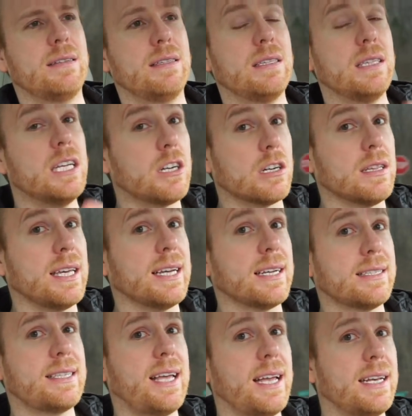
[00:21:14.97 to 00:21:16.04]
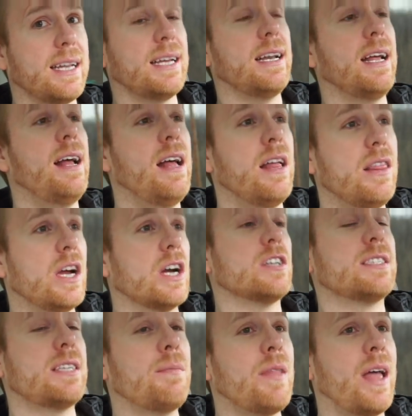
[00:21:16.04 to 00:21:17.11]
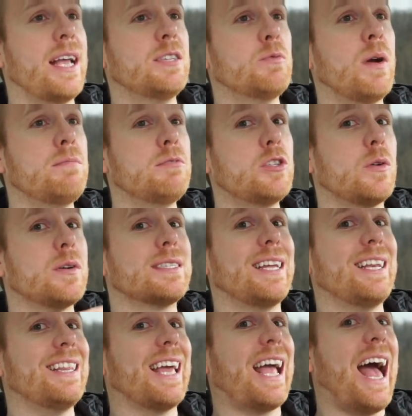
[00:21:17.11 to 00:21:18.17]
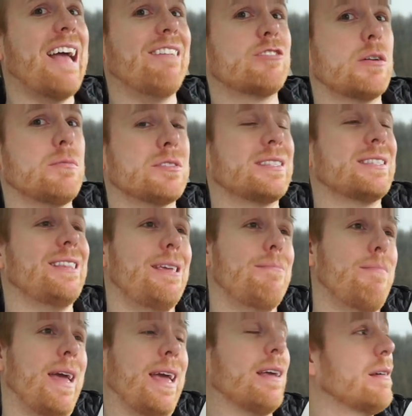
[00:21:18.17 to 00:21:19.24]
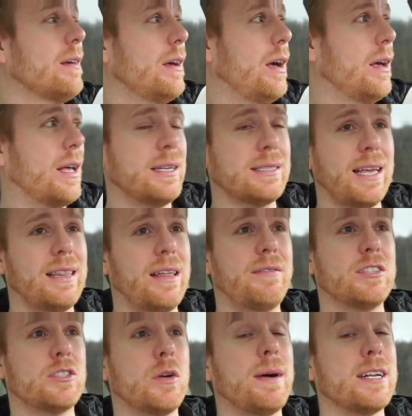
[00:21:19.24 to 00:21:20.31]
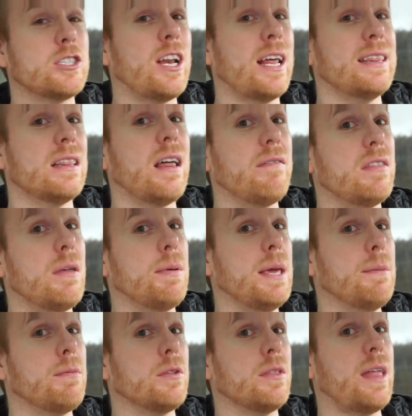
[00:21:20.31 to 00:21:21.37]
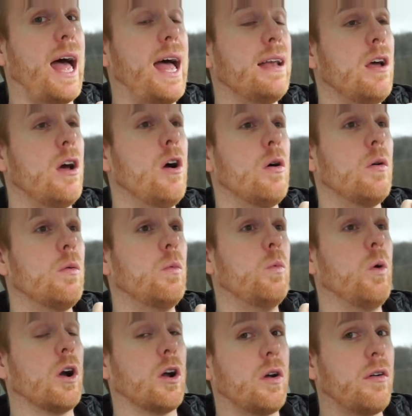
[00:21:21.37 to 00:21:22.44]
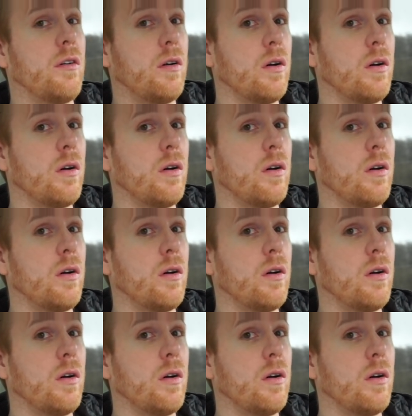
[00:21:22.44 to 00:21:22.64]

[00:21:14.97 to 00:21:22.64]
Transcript: Literally excited. There are some nights where I'm so excited, like I have trouble sleeping because I love it so much and I love the people that work